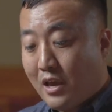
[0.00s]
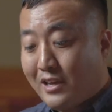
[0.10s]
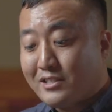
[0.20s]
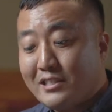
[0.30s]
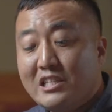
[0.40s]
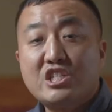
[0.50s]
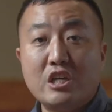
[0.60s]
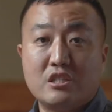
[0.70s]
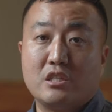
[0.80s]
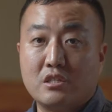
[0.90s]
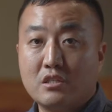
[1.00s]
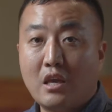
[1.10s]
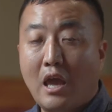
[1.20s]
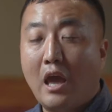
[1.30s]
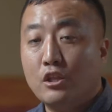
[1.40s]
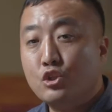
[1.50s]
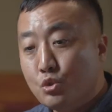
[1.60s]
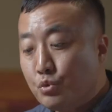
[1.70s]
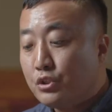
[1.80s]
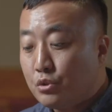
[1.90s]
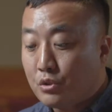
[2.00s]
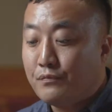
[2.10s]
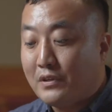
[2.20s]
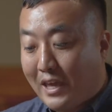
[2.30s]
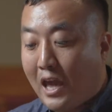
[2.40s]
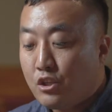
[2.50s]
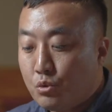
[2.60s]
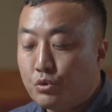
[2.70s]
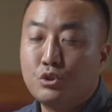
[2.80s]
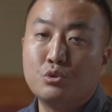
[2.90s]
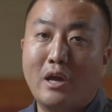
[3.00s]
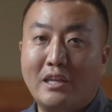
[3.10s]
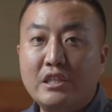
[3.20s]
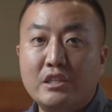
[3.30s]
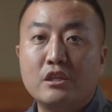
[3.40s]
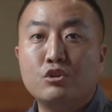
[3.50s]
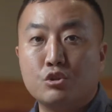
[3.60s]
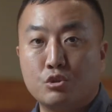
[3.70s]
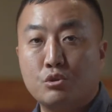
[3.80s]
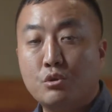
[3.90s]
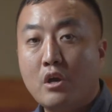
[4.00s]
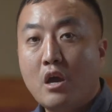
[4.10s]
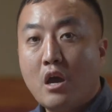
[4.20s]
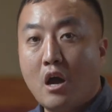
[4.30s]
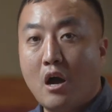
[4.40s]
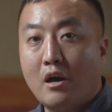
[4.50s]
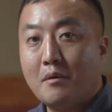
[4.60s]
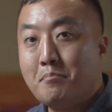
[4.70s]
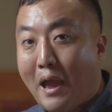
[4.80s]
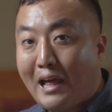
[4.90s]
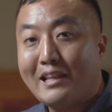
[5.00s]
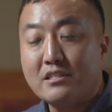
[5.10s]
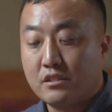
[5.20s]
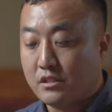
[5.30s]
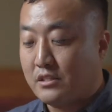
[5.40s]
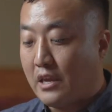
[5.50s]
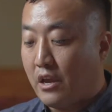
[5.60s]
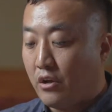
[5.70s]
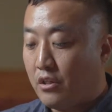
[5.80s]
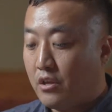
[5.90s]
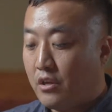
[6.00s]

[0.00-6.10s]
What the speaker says: It's an injustice, and you would do, if you can, you would do anything to balance the scale.